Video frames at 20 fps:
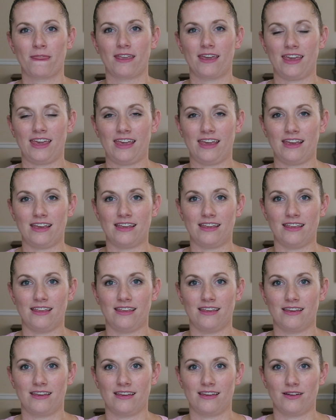He
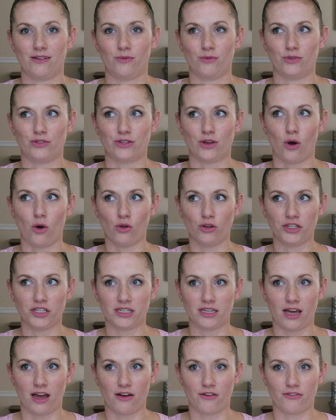was old
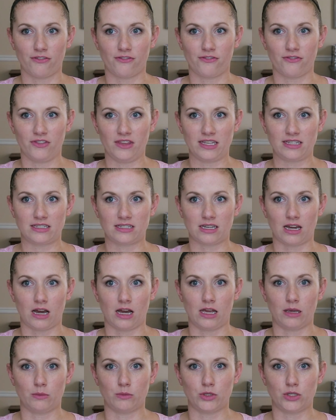enough this
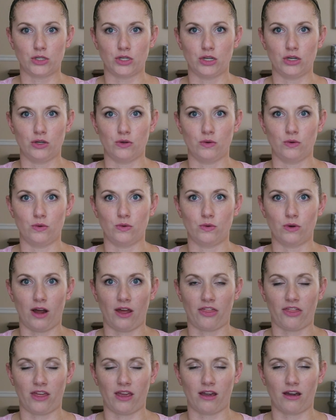time to,
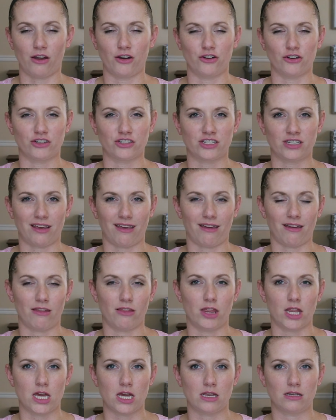I think,
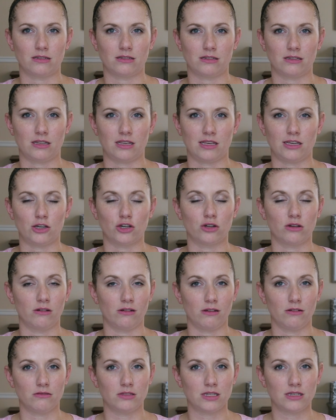understand that he
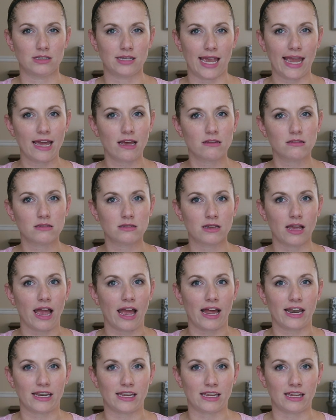couldn't use his hands.
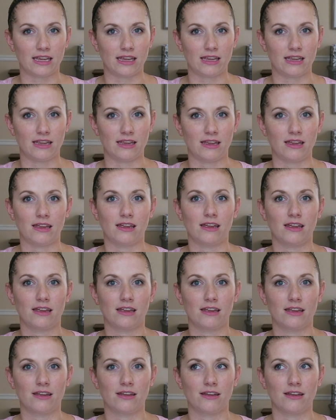And he
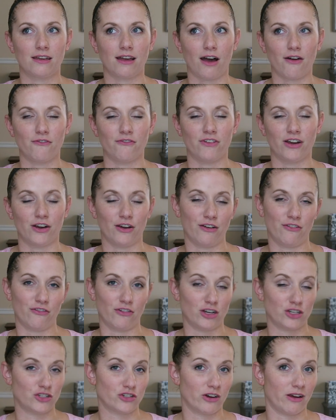got very
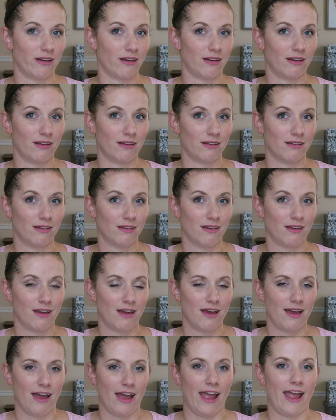frustrated
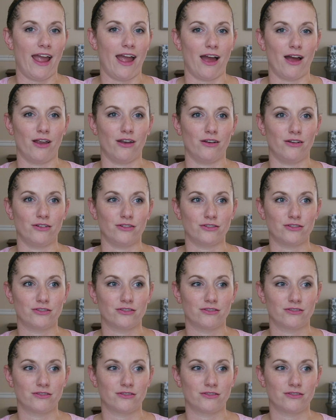and